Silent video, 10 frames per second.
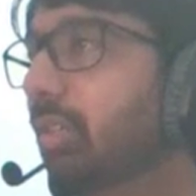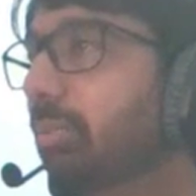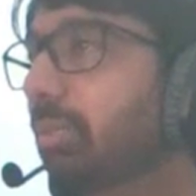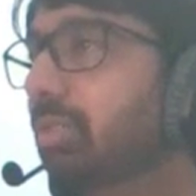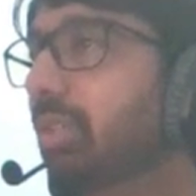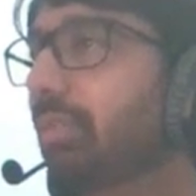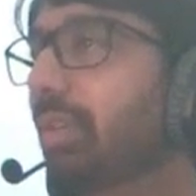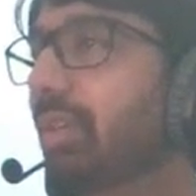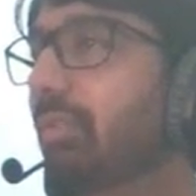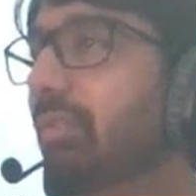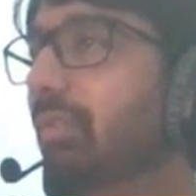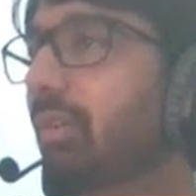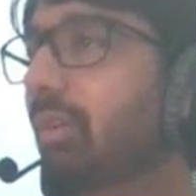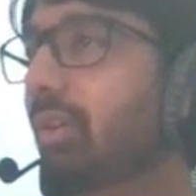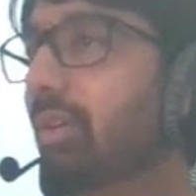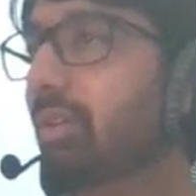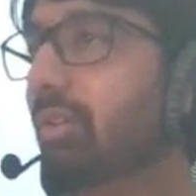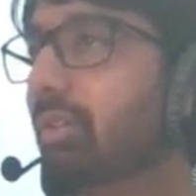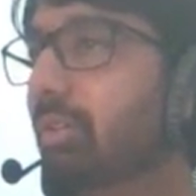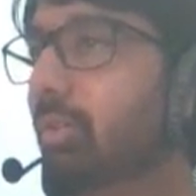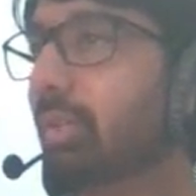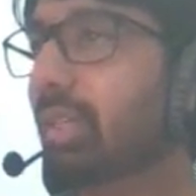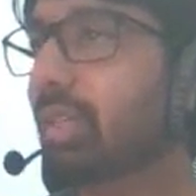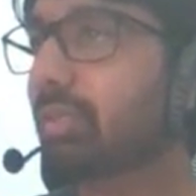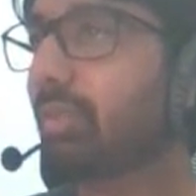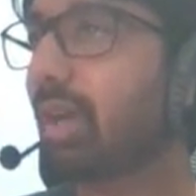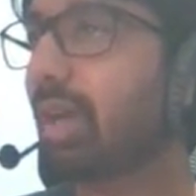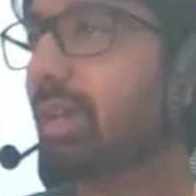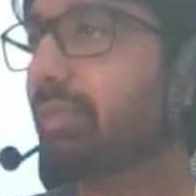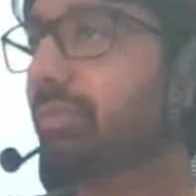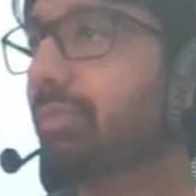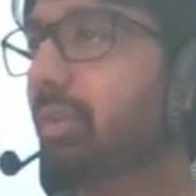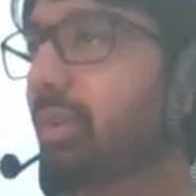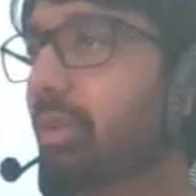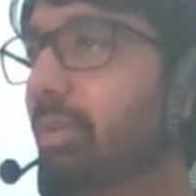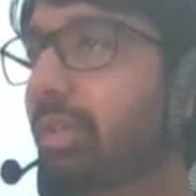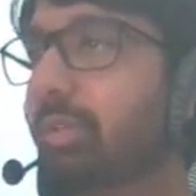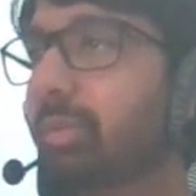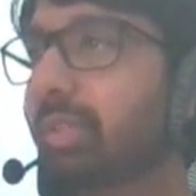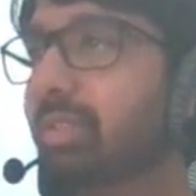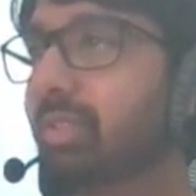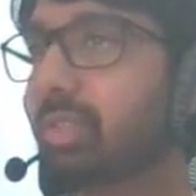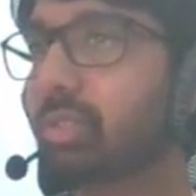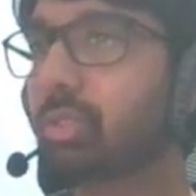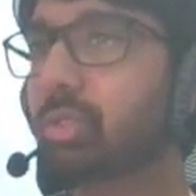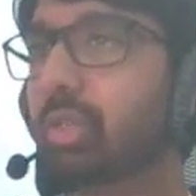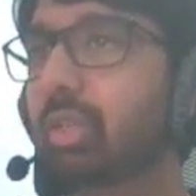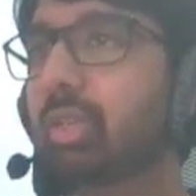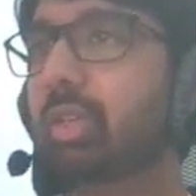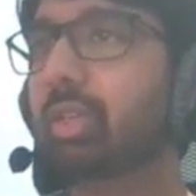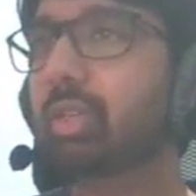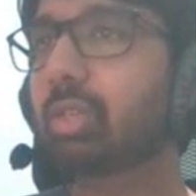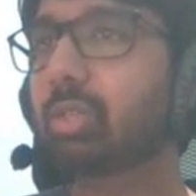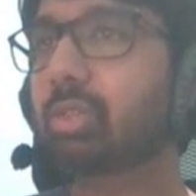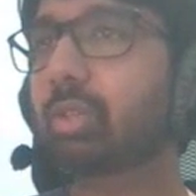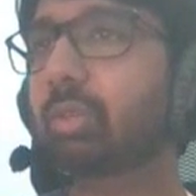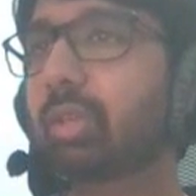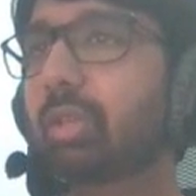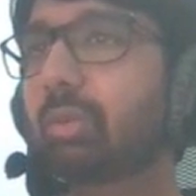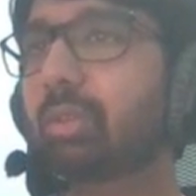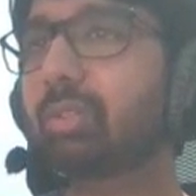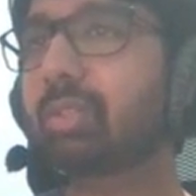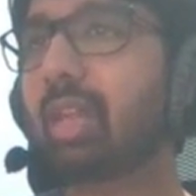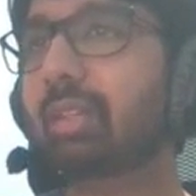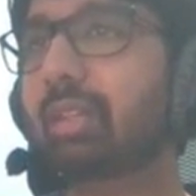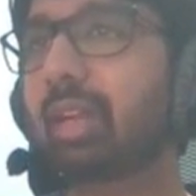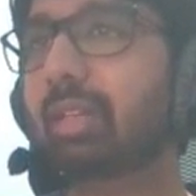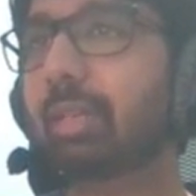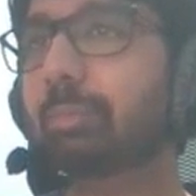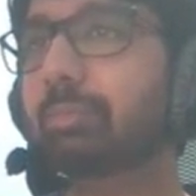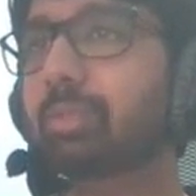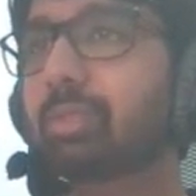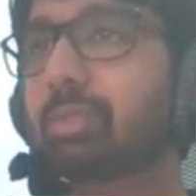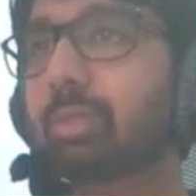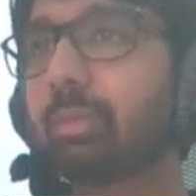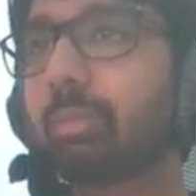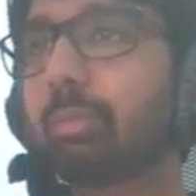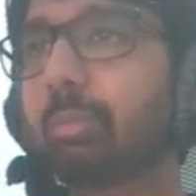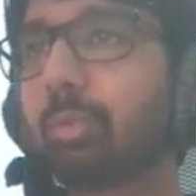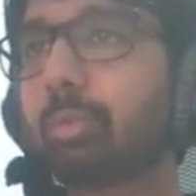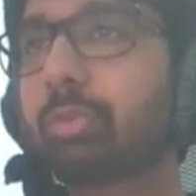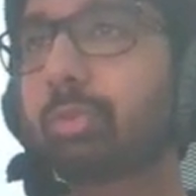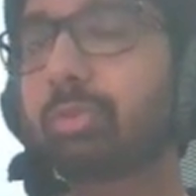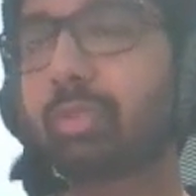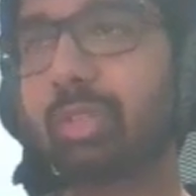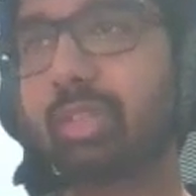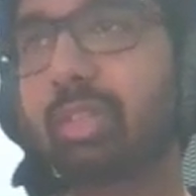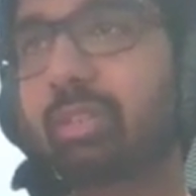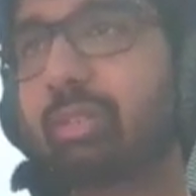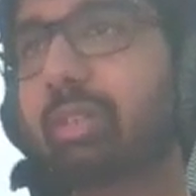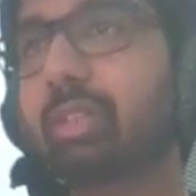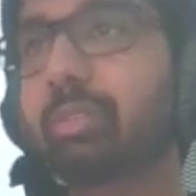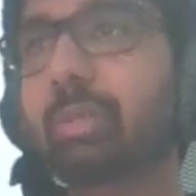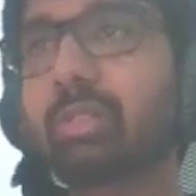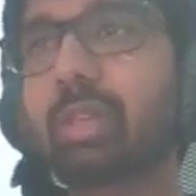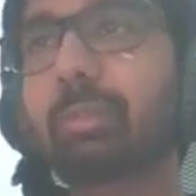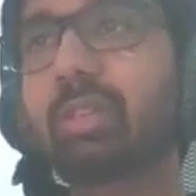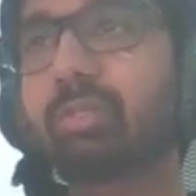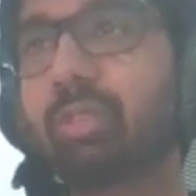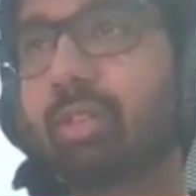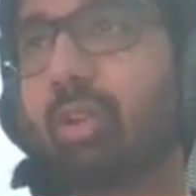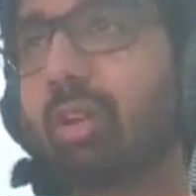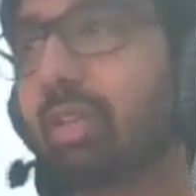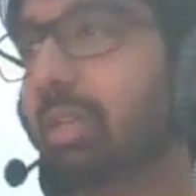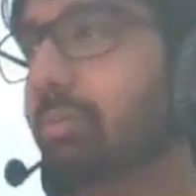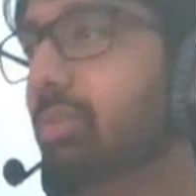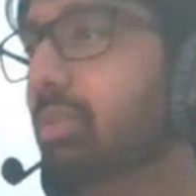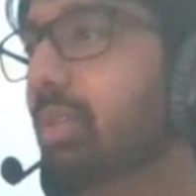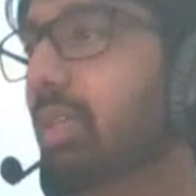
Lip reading: into b7, or queen h5, or queen into e6. So you can notice that the attempts move to 3 here. It's because I made 3 wrong attempts.